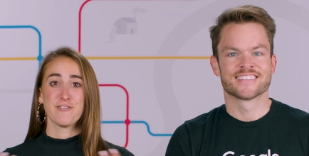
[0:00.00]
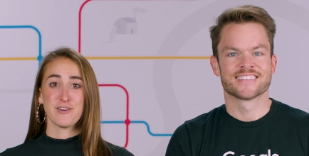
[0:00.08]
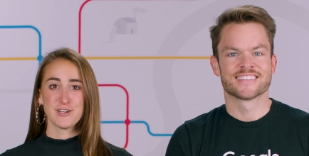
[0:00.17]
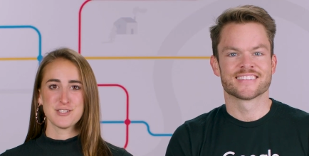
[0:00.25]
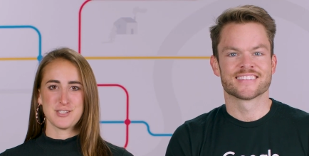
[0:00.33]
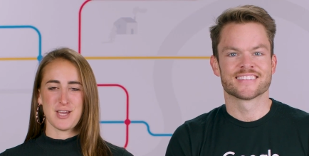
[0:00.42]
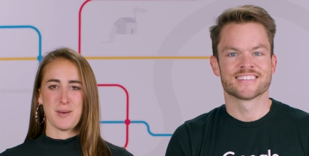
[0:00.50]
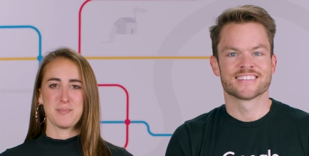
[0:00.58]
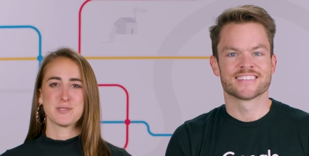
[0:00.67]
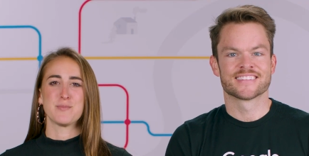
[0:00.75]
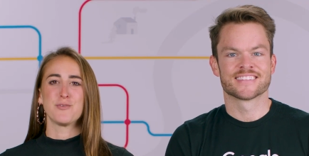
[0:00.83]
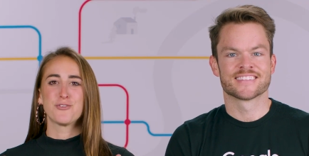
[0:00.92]
Speaker 1: First
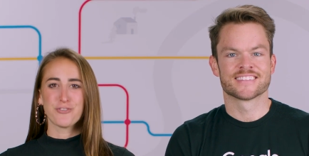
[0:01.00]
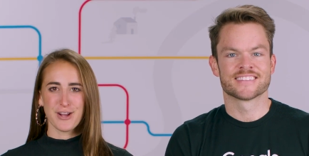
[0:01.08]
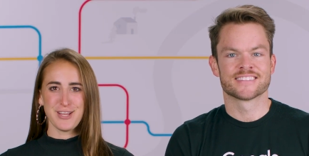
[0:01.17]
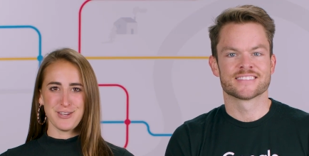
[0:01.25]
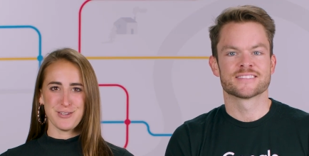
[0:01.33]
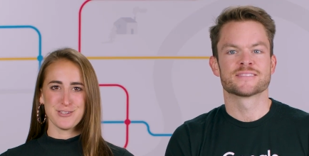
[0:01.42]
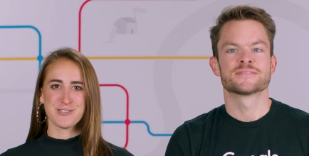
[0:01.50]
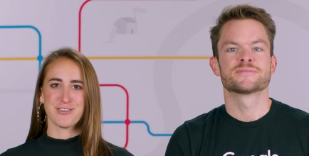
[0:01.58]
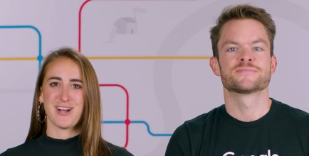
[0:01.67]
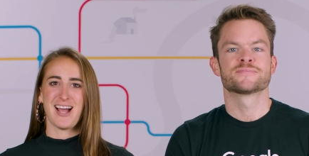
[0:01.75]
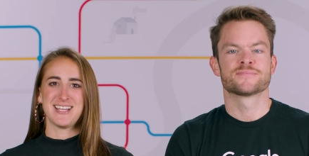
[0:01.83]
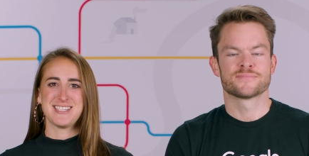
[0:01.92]
up, some great news
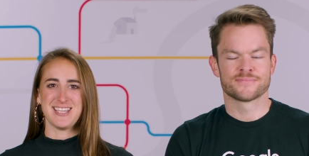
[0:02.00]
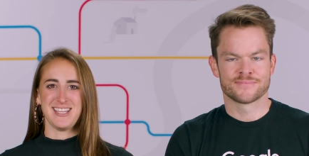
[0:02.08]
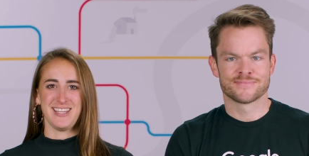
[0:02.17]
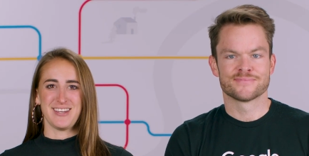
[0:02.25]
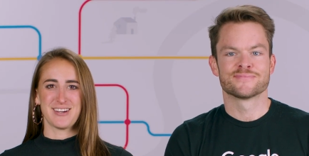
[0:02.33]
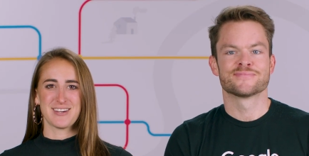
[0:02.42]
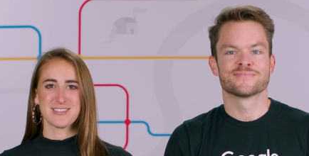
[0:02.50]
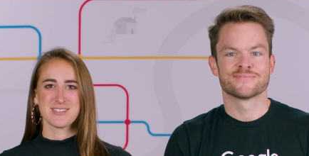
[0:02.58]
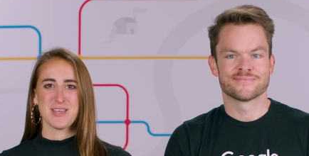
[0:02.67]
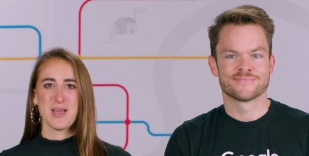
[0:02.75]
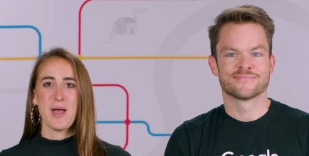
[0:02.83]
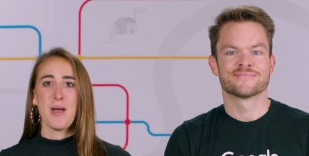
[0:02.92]
for IT
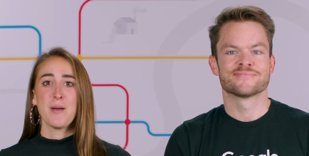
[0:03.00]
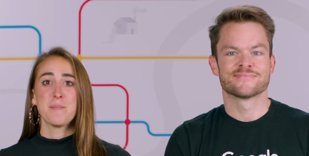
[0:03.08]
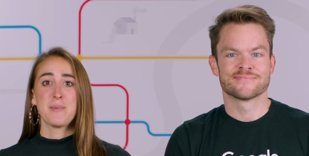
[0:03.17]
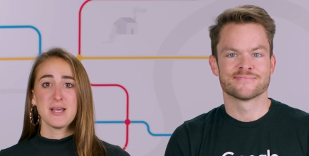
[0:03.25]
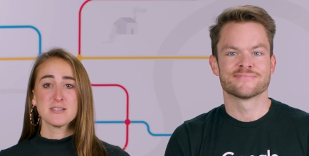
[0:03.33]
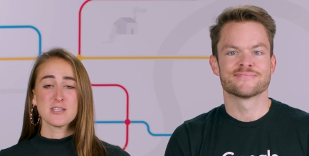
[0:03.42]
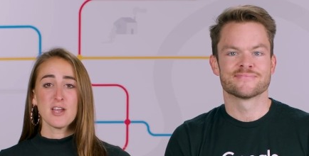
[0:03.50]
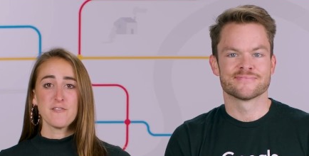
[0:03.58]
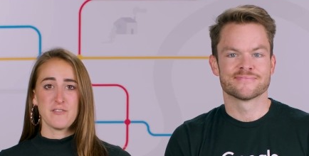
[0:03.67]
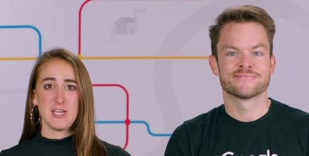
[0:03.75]
leaders. Based on